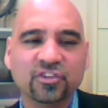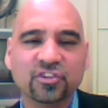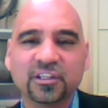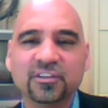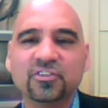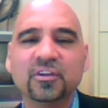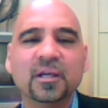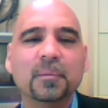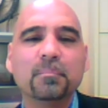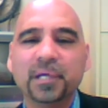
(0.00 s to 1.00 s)
make
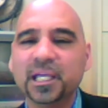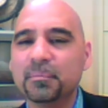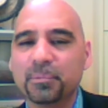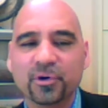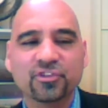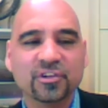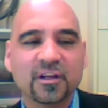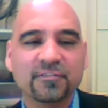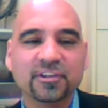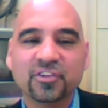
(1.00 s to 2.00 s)
good
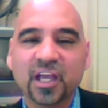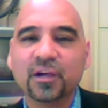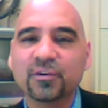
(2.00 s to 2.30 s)
decisions